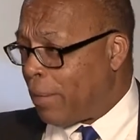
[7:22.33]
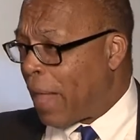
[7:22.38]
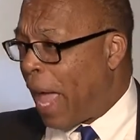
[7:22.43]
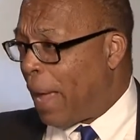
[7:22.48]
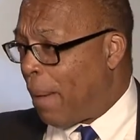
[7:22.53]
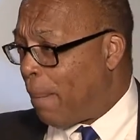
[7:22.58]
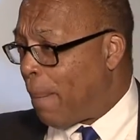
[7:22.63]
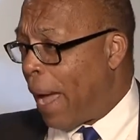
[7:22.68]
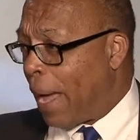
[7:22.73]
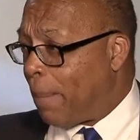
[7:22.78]

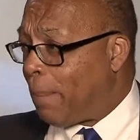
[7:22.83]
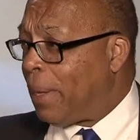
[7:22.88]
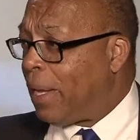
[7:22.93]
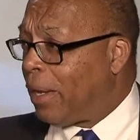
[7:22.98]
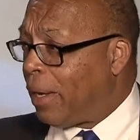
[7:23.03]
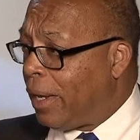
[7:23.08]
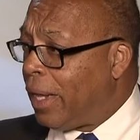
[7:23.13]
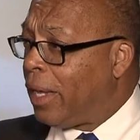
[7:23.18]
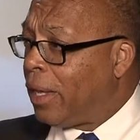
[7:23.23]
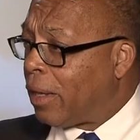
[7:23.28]
might might be
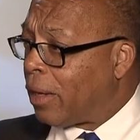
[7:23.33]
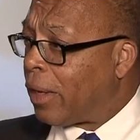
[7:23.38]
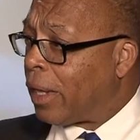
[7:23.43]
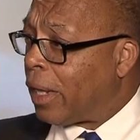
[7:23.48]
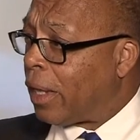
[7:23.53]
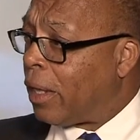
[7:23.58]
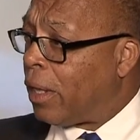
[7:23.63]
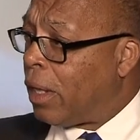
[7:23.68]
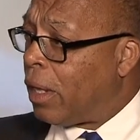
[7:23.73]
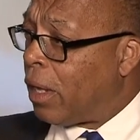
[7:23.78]

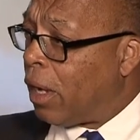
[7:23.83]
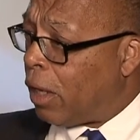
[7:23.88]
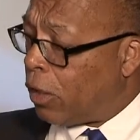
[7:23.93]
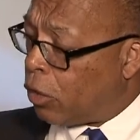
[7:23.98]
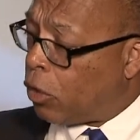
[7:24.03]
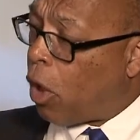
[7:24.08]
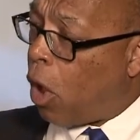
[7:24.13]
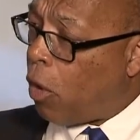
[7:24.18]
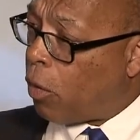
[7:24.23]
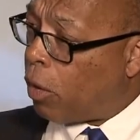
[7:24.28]
legally a
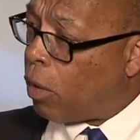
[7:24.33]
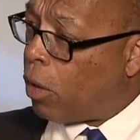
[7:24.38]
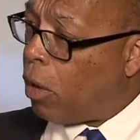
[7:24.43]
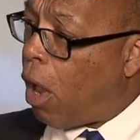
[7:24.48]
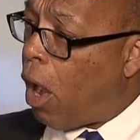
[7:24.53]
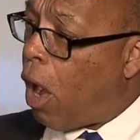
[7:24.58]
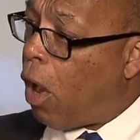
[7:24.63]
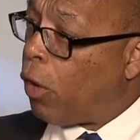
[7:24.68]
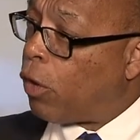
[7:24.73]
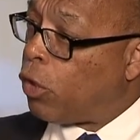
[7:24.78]
daughter in
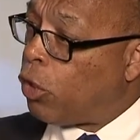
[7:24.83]
law,